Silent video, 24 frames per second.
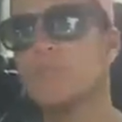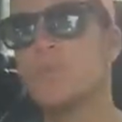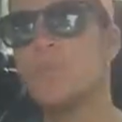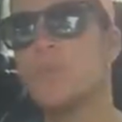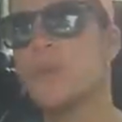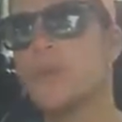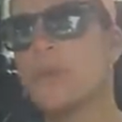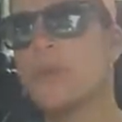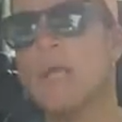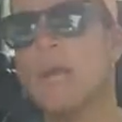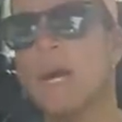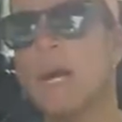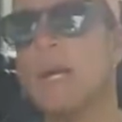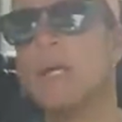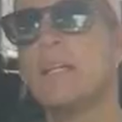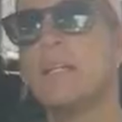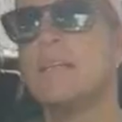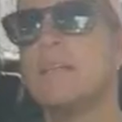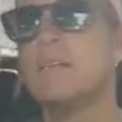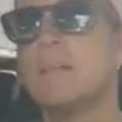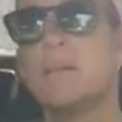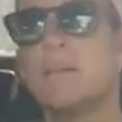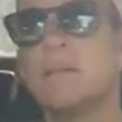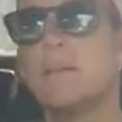Swear to God.
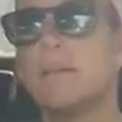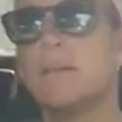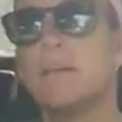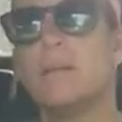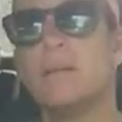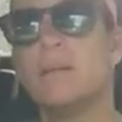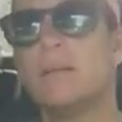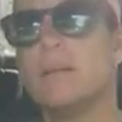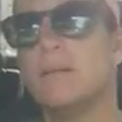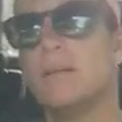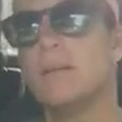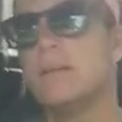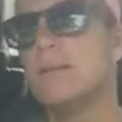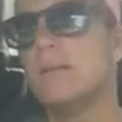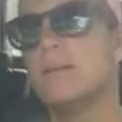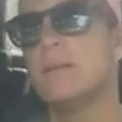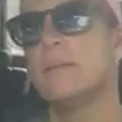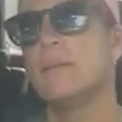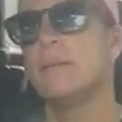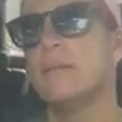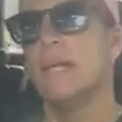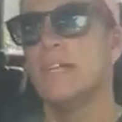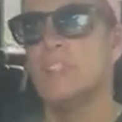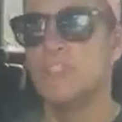
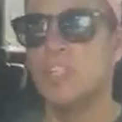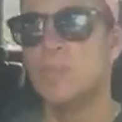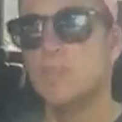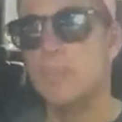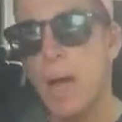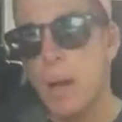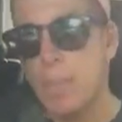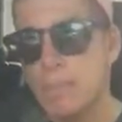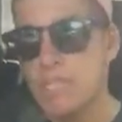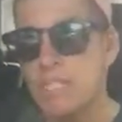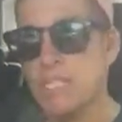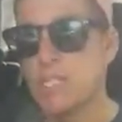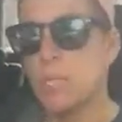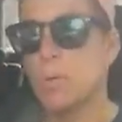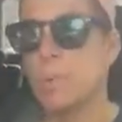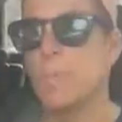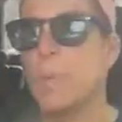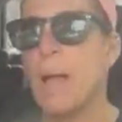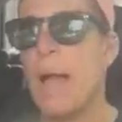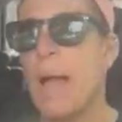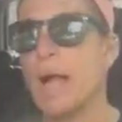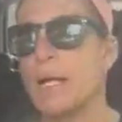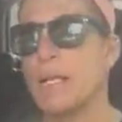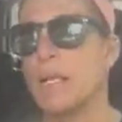And she's probably still
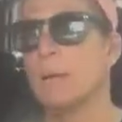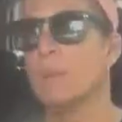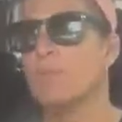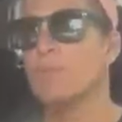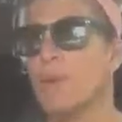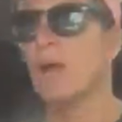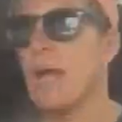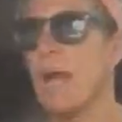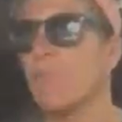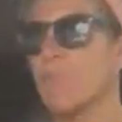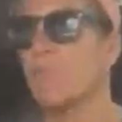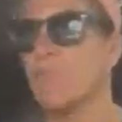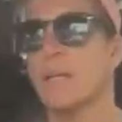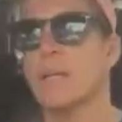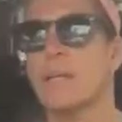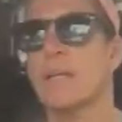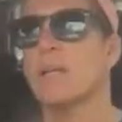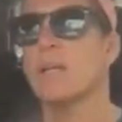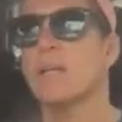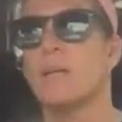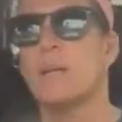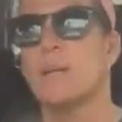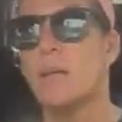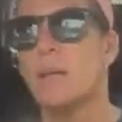backing up traffic.
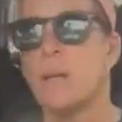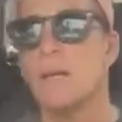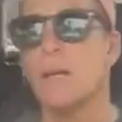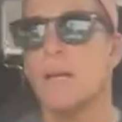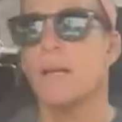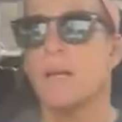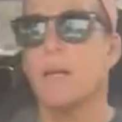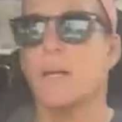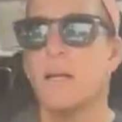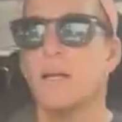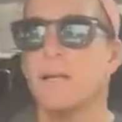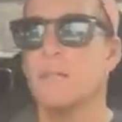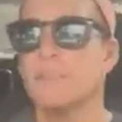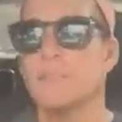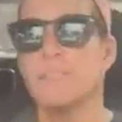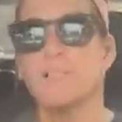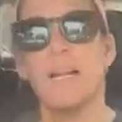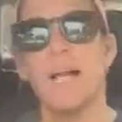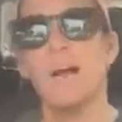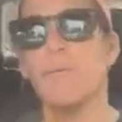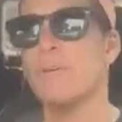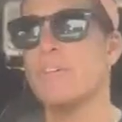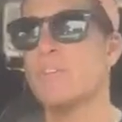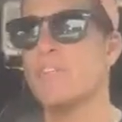
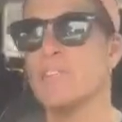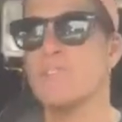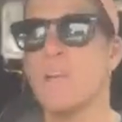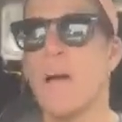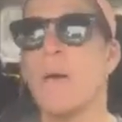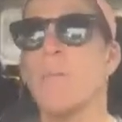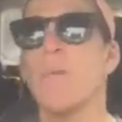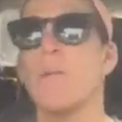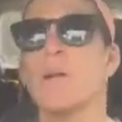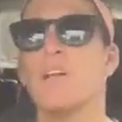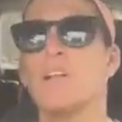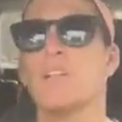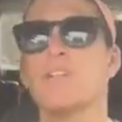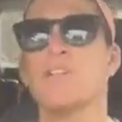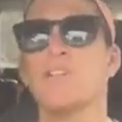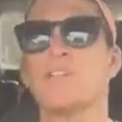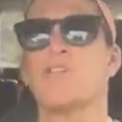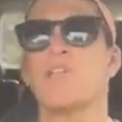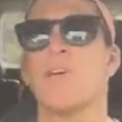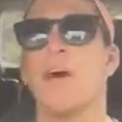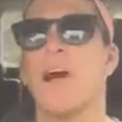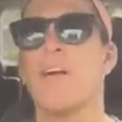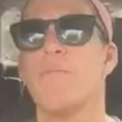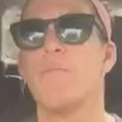Dude, I would just, I want to
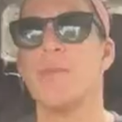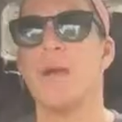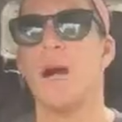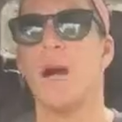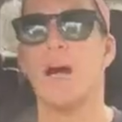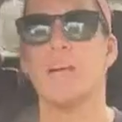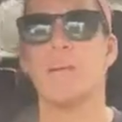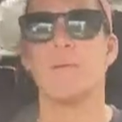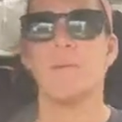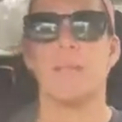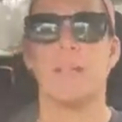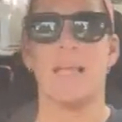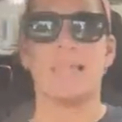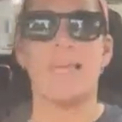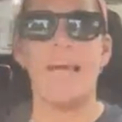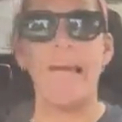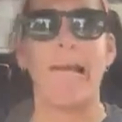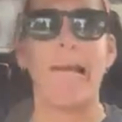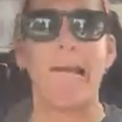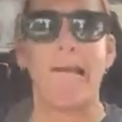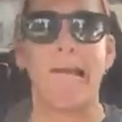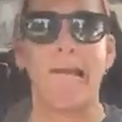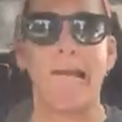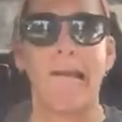just drive behind her, be like,
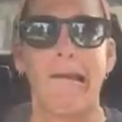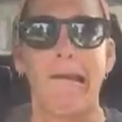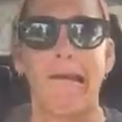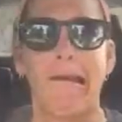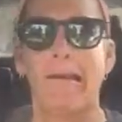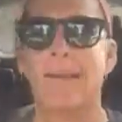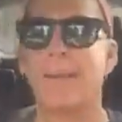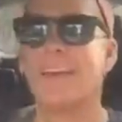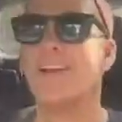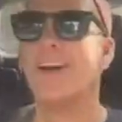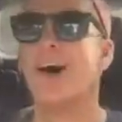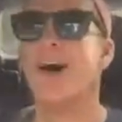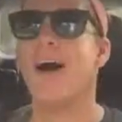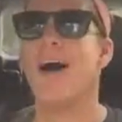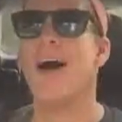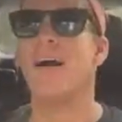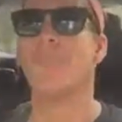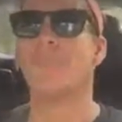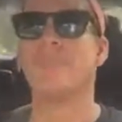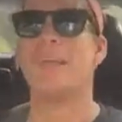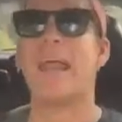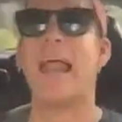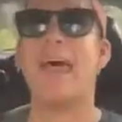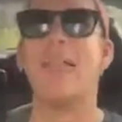eh, get
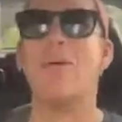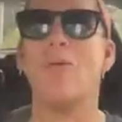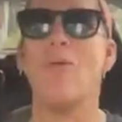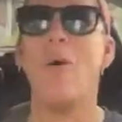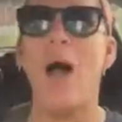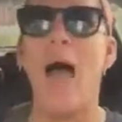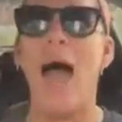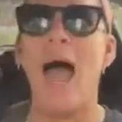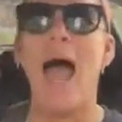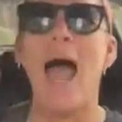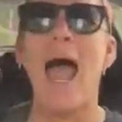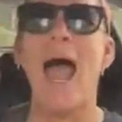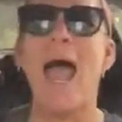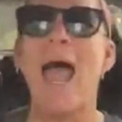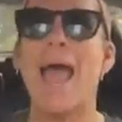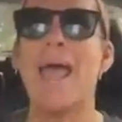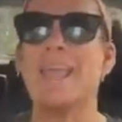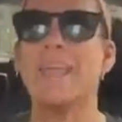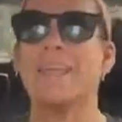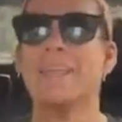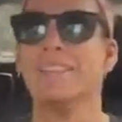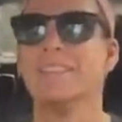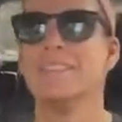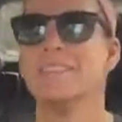off, get out of the
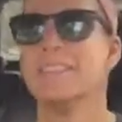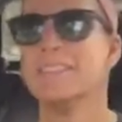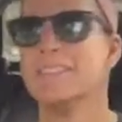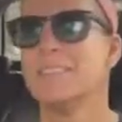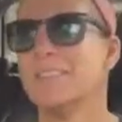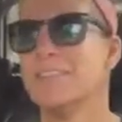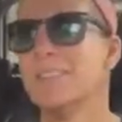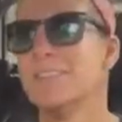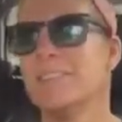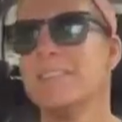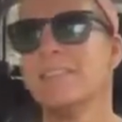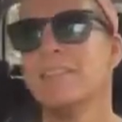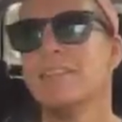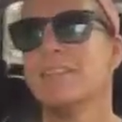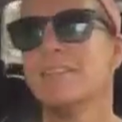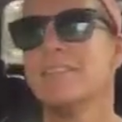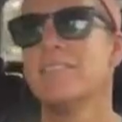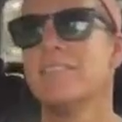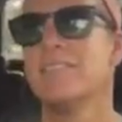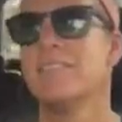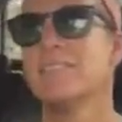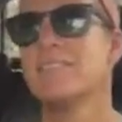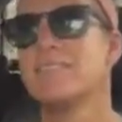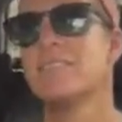
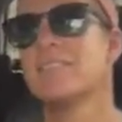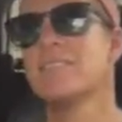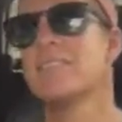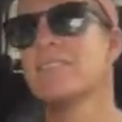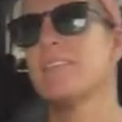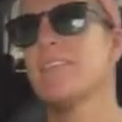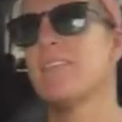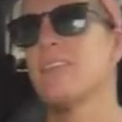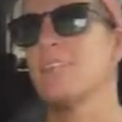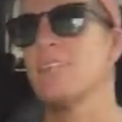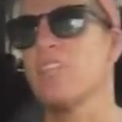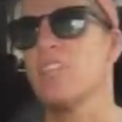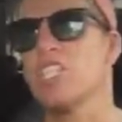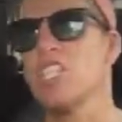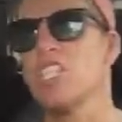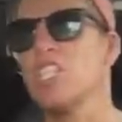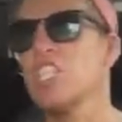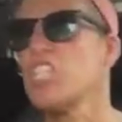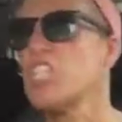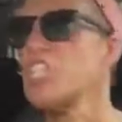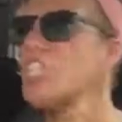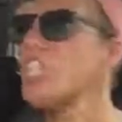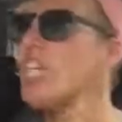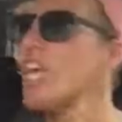way. Scare the
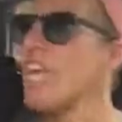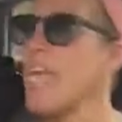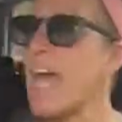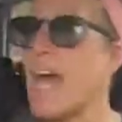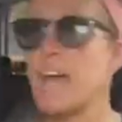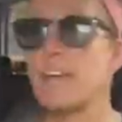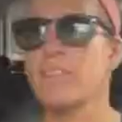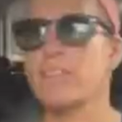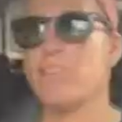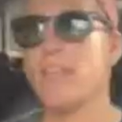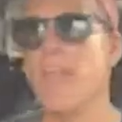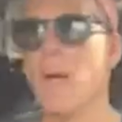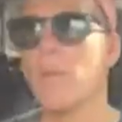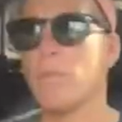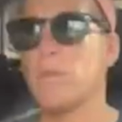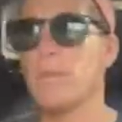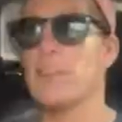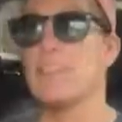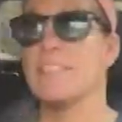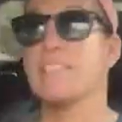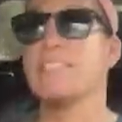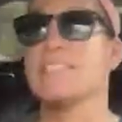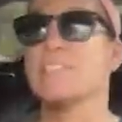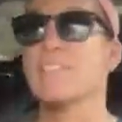shit out of her. That would
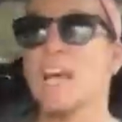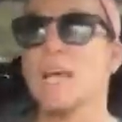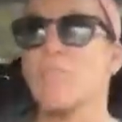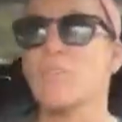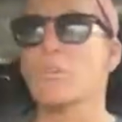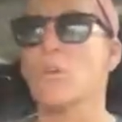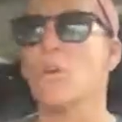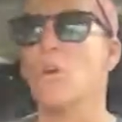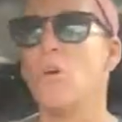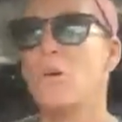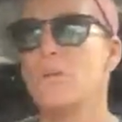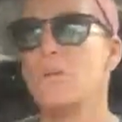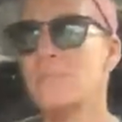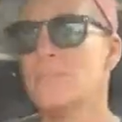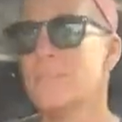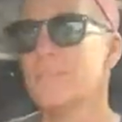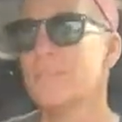be hysterical.